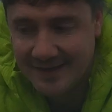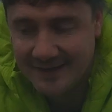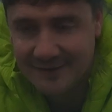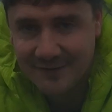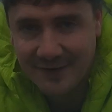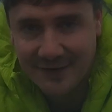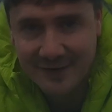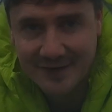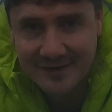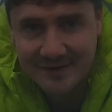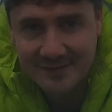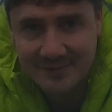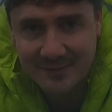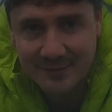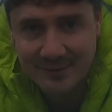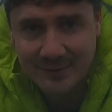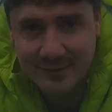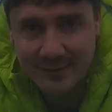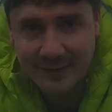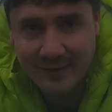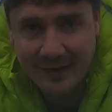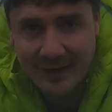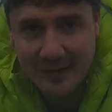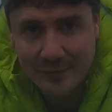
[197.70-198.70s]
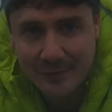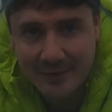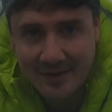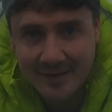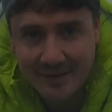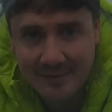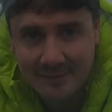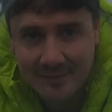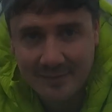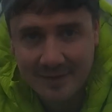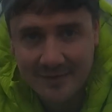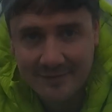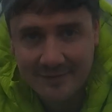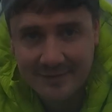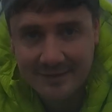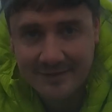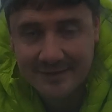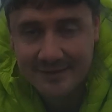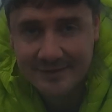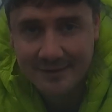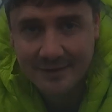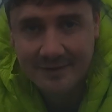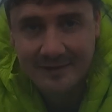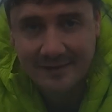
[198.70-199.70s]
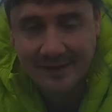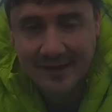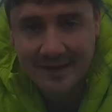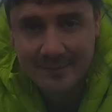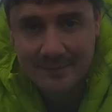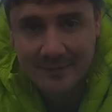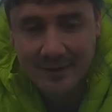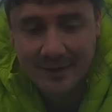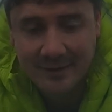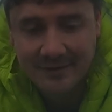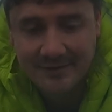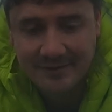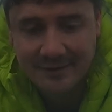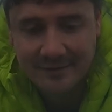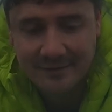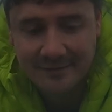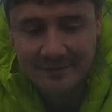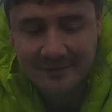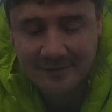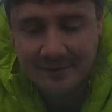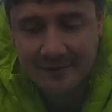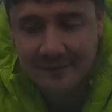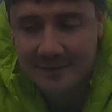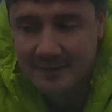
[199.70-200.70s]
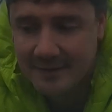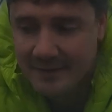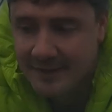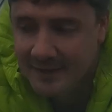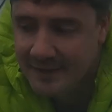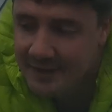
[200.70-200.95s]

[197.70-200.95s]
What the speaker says: a very small, lightweight bivy designed to keep bugs off of you.